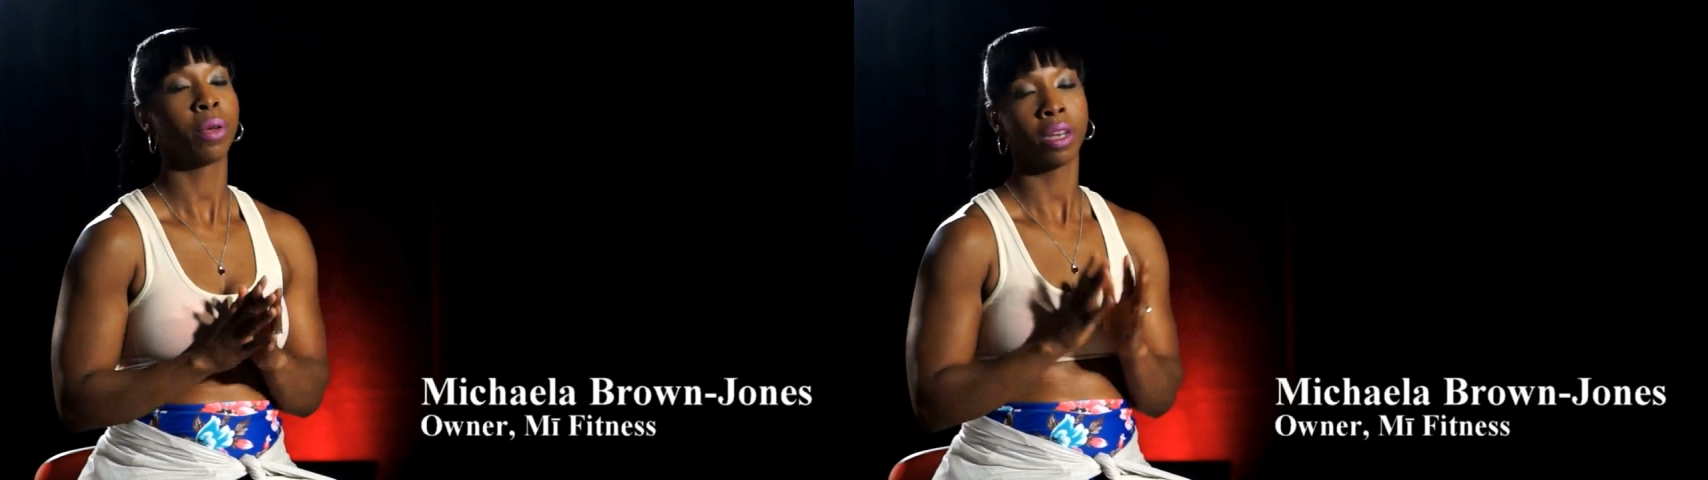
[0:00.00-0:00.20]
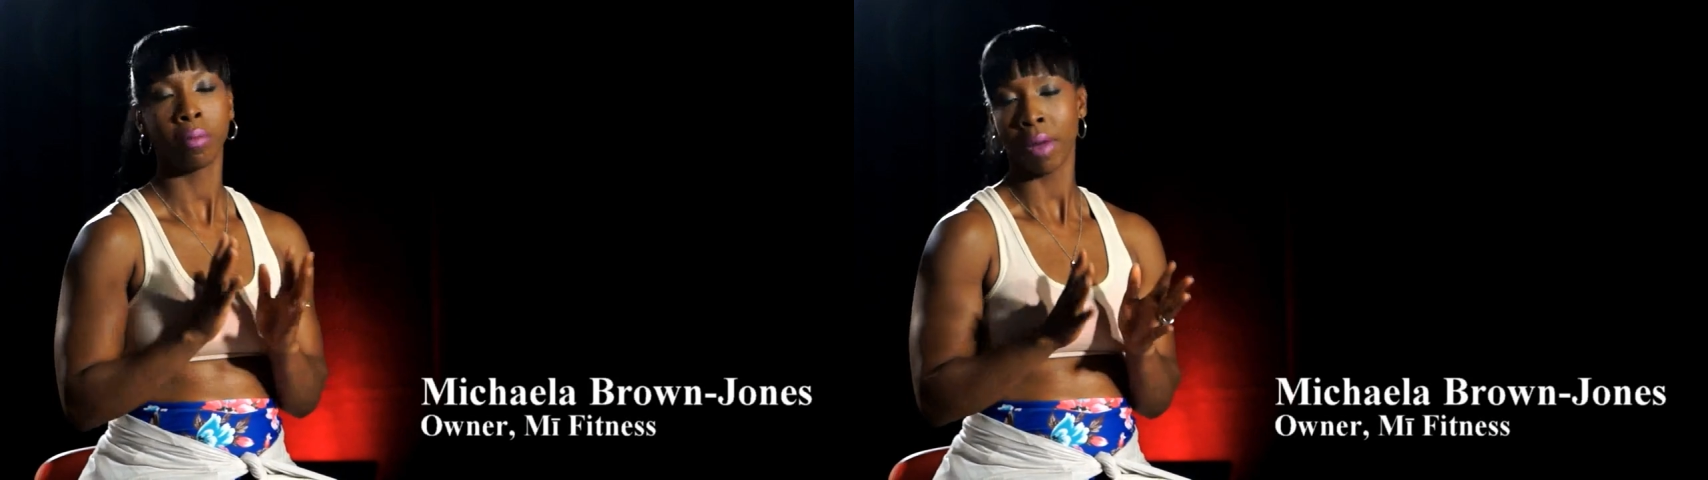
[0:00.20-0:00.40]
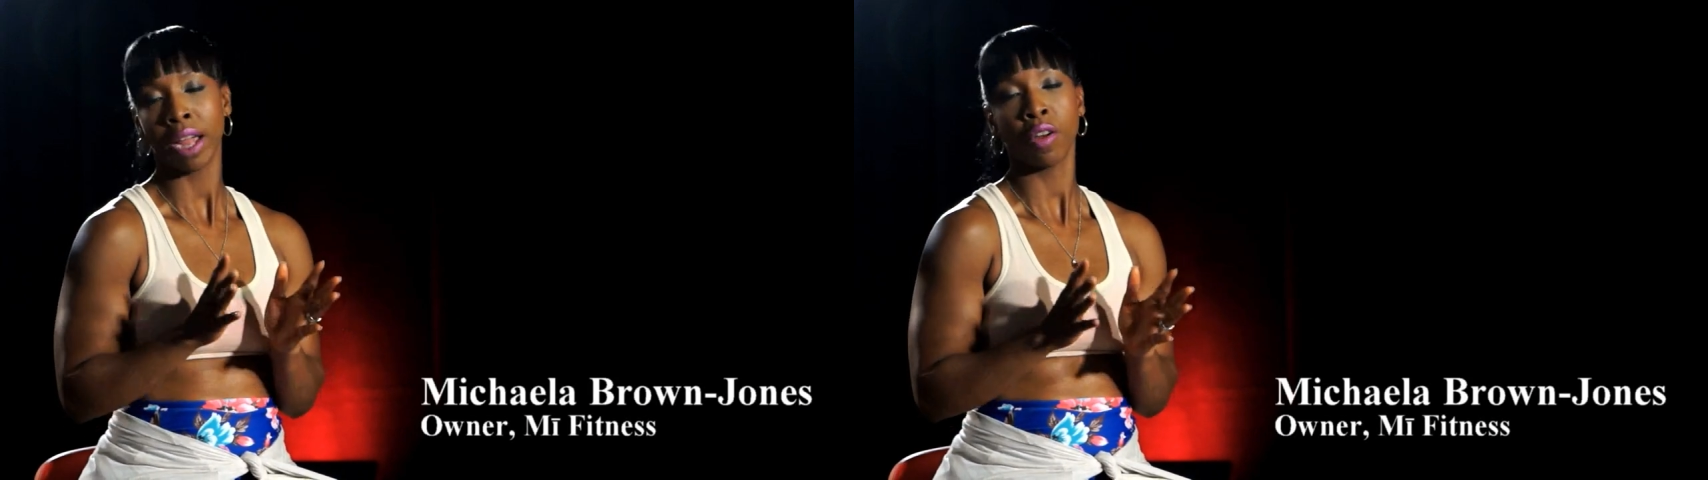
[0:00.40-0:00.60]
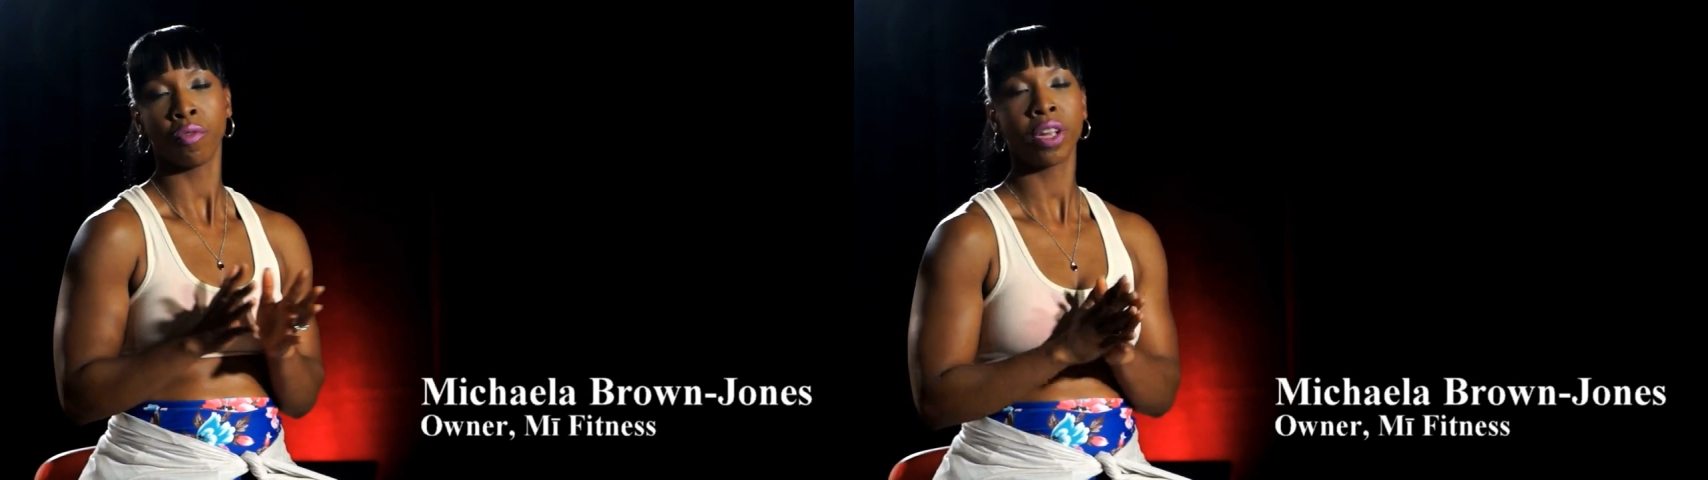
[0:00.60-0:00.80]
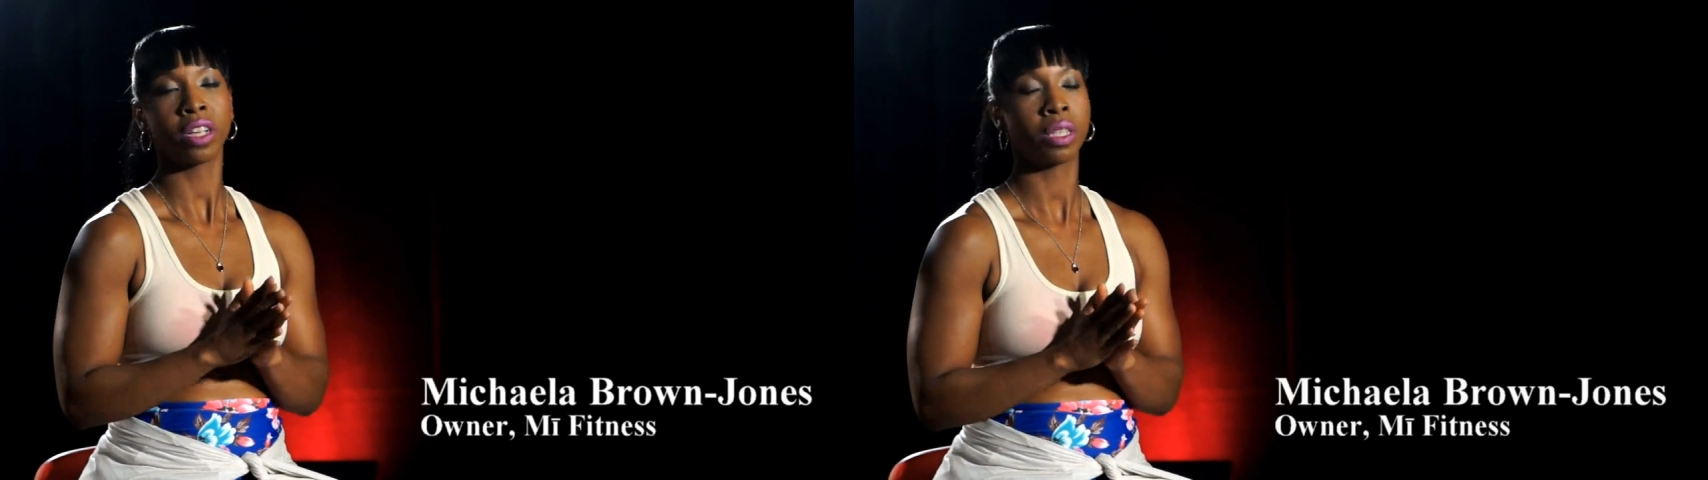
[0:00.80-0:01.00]
but in my
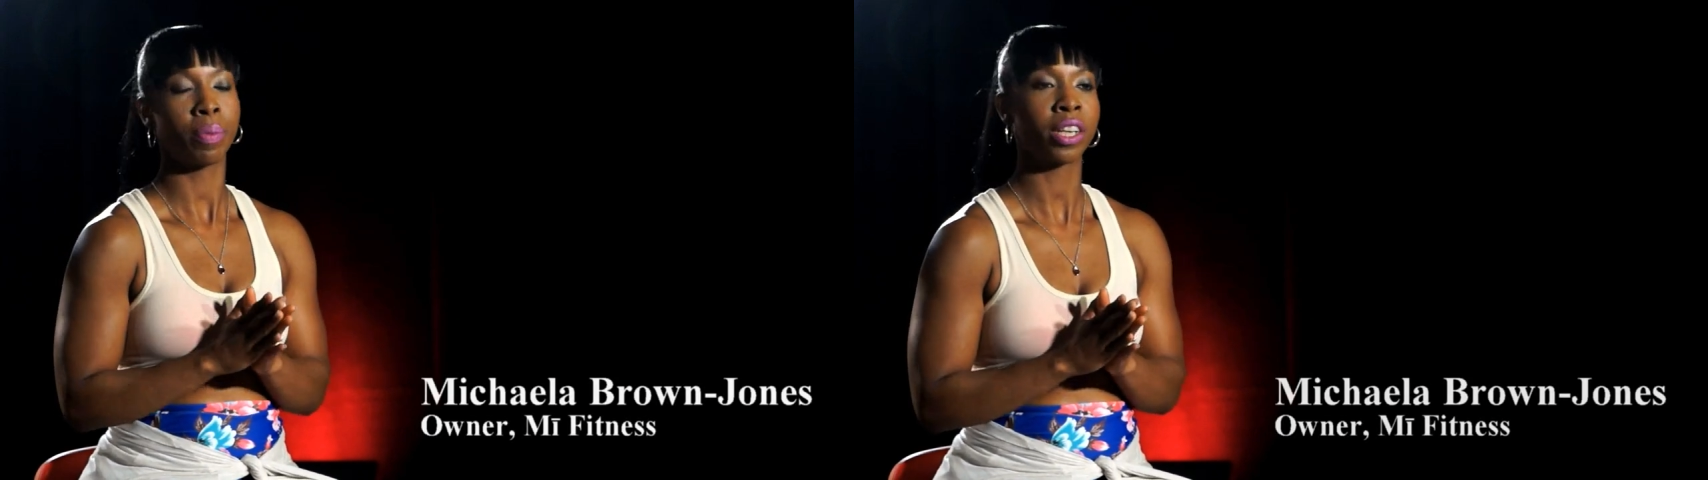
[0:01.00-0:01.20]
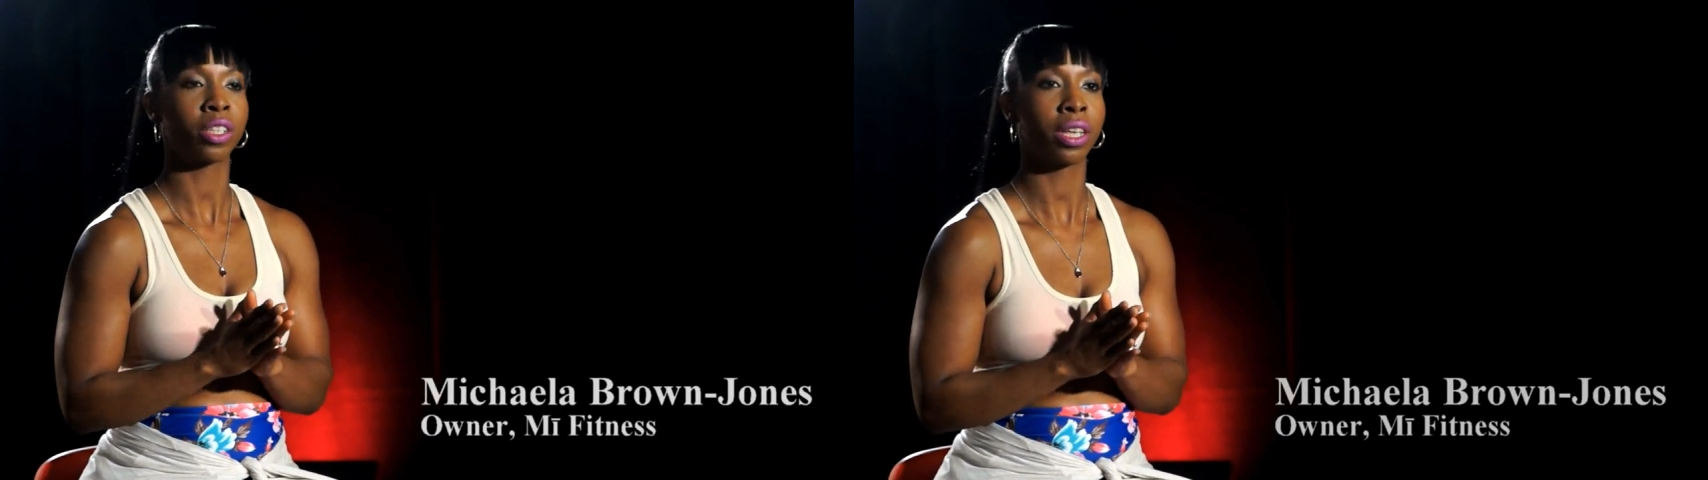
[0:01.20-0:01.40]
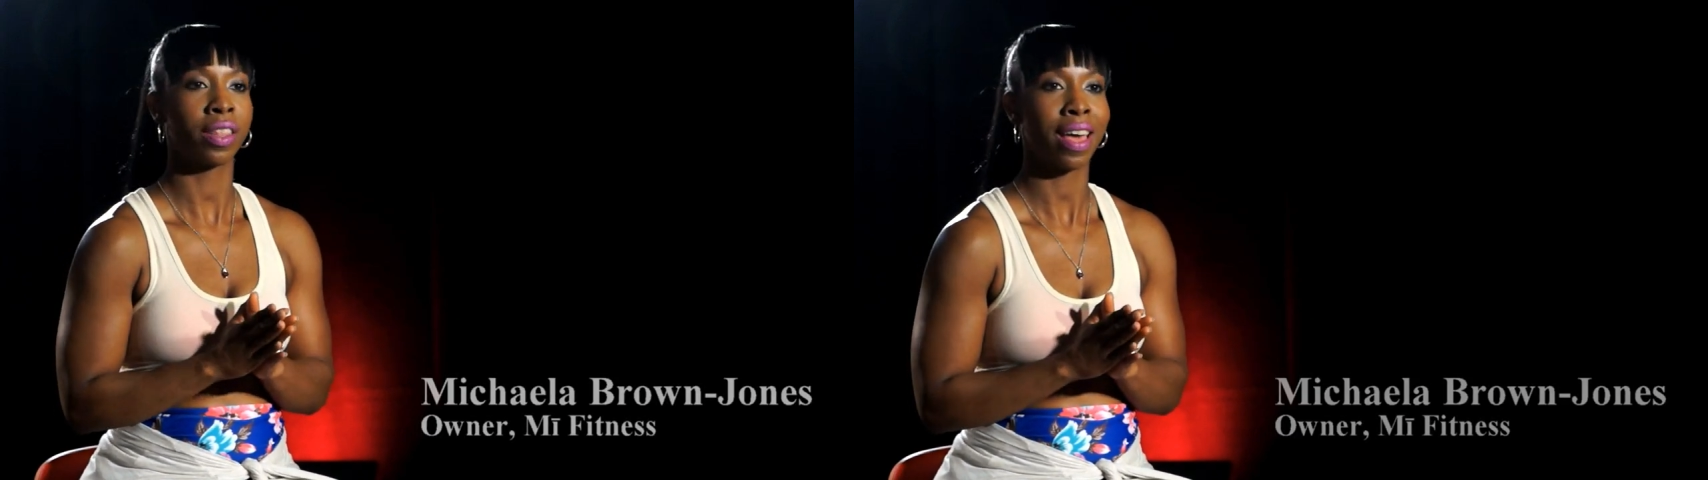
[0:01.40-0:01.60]
career especially,